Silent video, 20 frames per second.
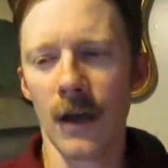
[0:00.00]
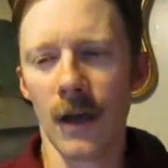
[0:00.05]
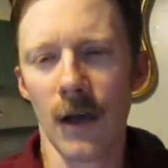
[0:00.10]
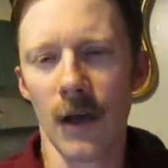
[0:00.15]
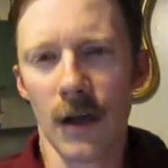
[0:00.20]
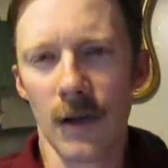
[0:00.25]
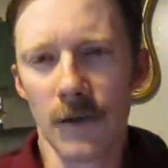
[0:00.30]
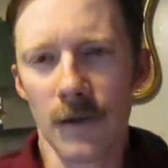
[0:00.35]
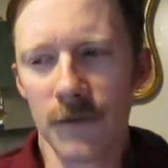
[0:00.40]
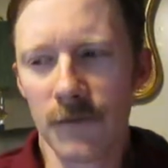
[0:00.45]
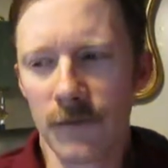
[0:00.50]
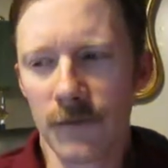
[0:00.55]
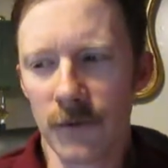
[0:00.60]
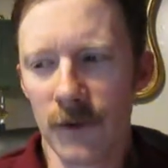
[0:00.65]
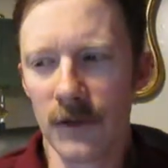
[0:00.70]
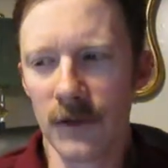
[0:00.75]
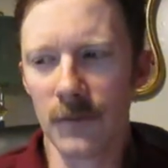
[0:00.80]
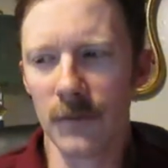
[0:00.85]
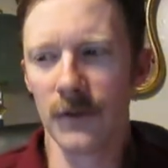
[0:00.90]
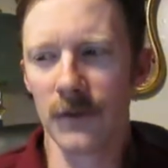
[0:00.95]
An
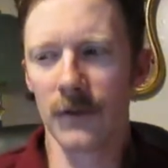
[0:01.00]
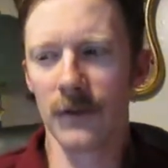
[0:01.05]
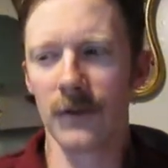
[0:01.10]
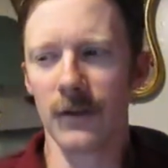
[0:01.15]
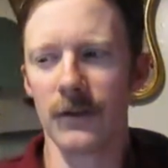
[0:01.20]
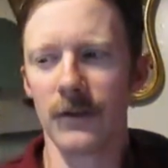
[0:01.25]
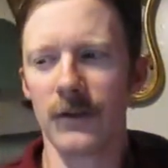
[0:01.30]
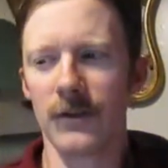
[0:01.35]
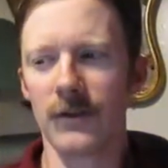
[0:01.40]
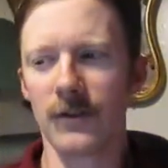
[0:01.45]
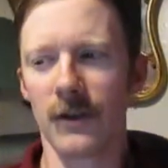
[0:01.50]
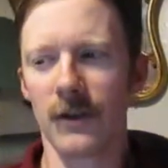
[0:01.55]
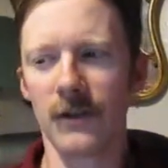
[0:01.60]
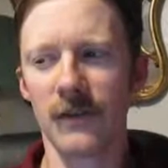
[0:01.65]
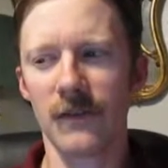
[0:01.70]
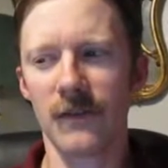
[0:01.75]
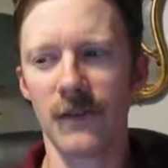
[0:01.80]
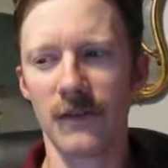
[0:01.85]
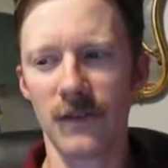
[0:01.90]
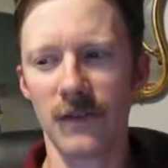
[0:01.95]
astronomer could
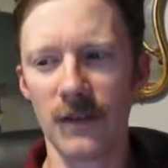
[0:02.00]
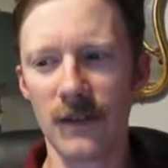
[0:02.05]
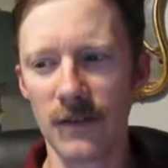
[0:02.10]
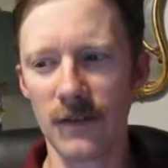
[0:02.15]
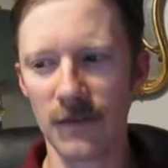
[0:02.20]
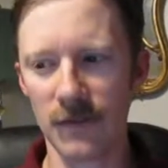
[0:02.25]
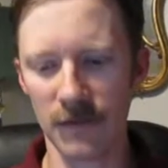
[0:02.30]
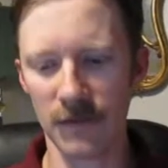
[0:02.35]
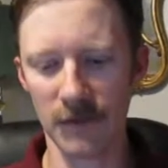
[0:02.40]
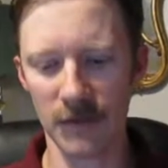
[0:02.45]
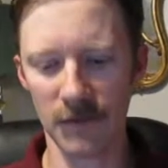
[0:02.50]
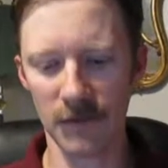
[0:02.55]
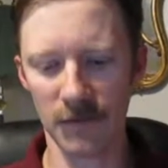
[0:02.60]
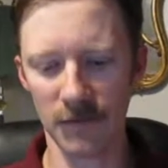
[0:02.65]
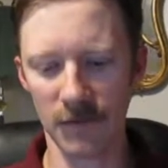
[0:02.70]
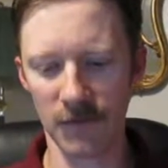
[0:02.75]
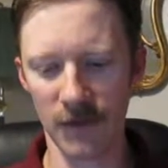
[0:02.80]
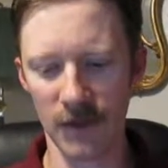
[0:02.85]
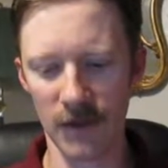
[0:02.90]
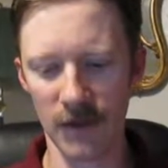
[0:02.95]
just as easily
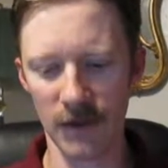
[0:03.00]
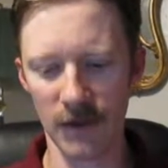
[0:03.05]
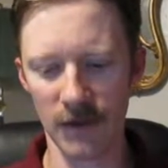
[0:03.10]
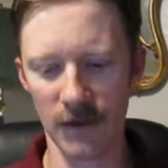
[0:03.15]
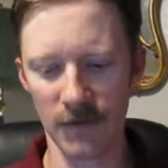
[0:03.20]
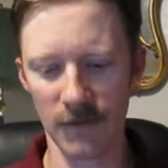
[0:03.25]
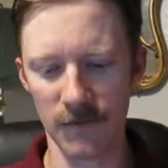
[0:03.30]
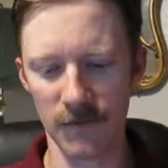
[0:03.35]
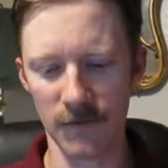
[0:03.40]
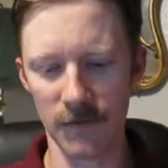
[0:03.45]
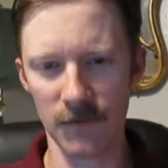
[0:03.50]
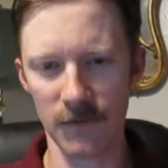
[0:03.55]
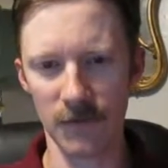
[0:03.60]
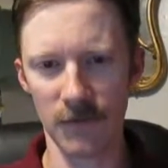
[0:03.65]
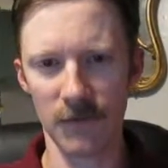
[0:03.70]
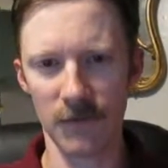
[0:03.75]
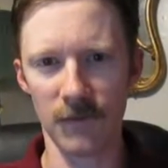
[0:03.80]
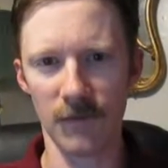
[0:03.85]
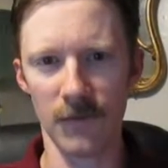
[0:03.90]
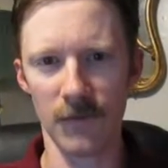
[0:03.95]
say this is
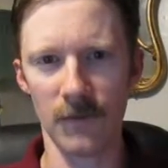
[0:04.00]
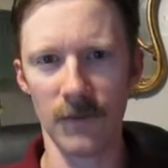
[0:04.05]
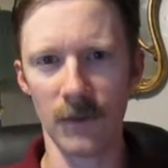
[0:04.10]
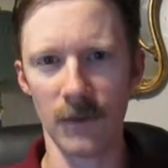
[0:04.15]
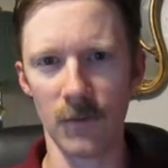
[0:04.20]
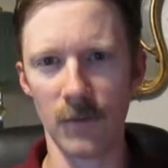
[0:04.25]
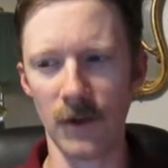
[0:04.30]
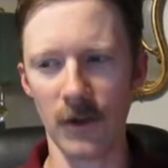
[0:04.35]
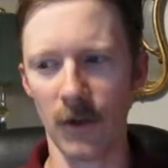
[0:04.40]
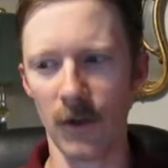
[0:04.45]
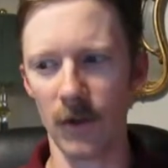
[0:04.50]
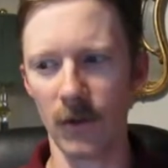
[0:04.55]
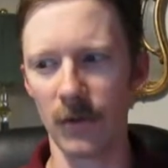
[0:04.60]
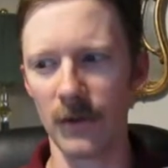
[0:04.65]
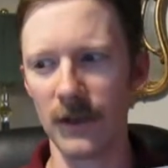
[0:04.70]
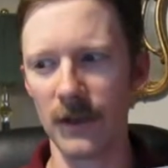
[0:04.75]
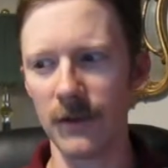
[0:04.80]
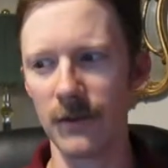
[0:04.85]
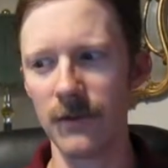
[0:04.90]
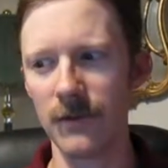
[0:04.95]
something we
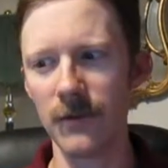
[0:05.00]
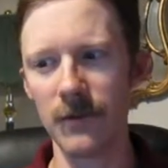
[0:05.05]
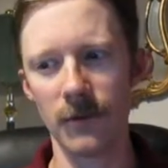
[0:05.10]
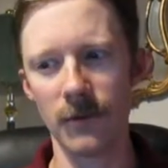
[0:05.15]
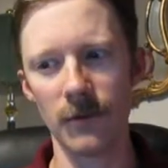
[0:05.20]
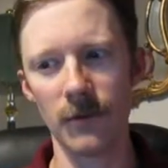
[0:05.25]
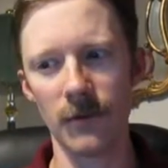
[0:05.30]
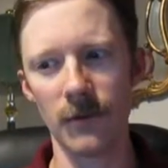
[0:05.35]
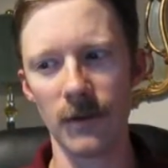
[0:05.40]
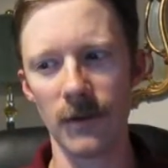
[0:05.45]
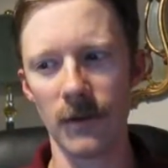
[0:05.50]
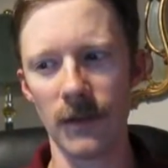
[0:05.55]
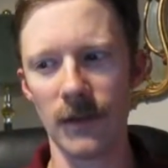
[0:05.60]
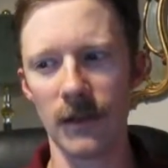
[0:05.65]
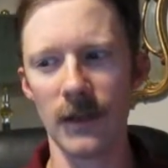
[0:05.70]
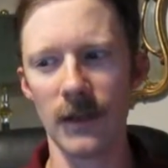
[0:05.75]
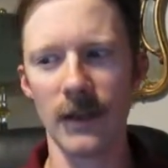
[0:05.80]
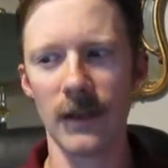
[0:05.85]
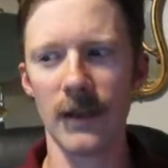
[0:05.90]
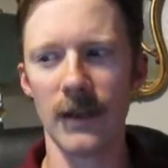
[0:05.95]
already knew,
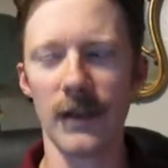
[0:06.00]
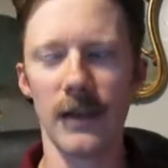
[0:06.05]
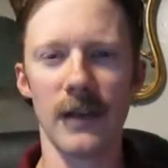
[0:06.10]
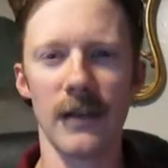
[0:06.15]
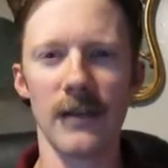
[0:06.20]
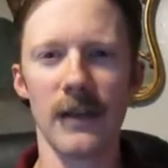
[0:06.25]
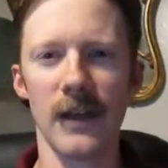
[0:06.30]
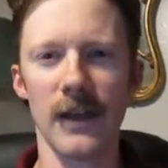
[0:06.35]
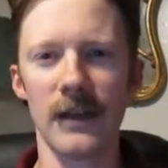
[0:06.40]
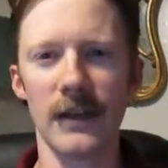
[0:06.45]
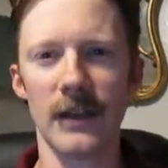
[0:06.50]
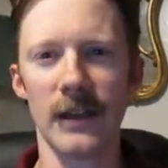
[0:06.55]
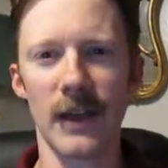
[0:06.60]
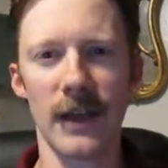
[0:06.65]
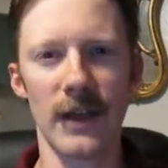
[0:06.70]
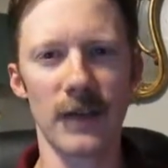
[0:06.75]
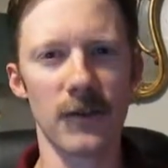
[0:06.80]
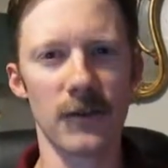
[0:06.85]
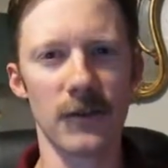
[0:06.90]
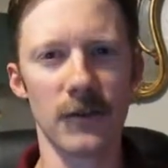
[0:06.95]
that it
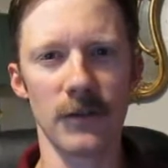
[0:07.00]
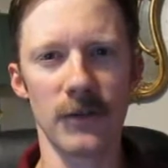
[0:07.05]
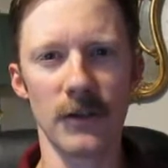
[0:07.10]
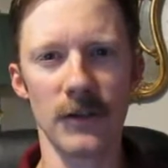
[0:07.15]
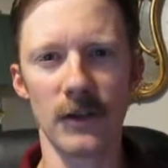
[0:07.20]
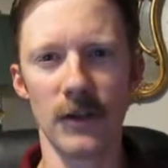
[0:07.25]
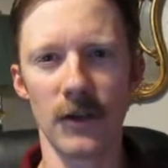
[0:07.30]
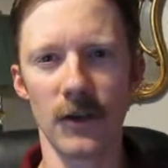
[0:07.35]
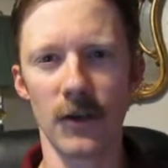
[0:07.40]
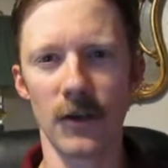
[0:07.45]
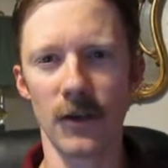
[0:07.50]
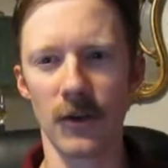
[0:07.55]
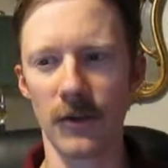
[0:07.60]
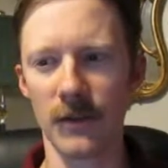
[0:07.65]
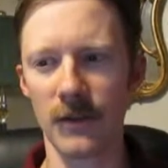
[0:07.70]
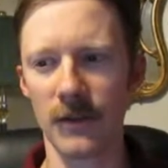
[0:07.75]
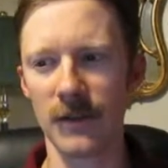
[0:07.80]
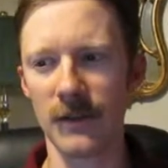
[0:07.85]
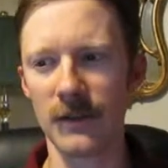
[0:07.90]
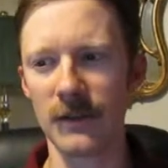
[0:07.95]
actually
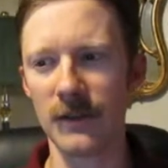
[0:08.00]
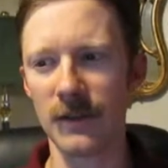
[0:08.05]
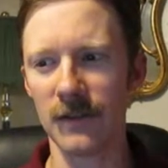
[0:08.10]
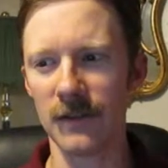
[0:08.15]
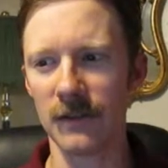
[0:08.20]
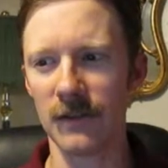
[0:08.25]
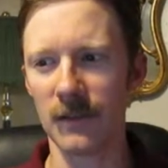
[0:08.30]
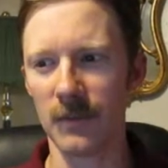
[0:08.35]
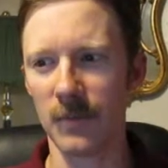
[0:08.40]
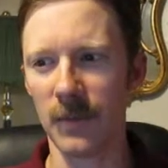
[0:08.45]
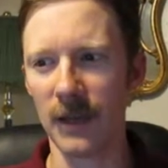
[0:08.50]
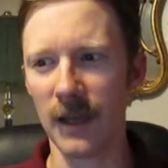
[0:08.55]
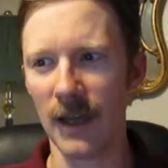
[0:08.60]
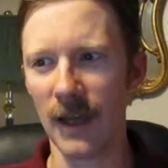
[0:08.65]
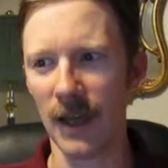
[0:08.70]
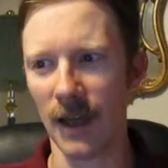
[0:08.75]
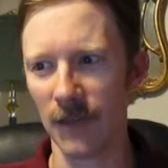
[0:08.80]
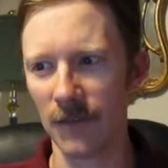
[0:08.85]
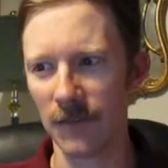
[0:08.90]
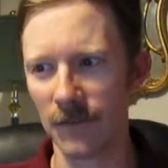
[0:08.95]
occurred in the distant
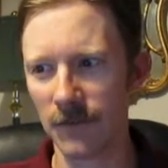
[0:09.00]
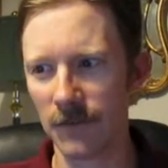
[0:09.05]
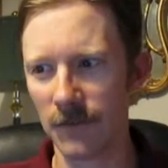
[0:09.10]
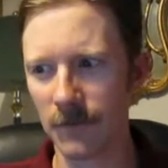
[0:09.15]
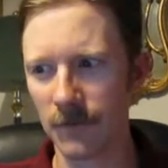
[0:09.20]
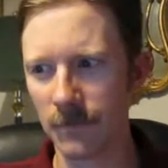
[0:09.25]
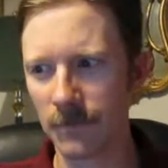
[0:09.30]
past,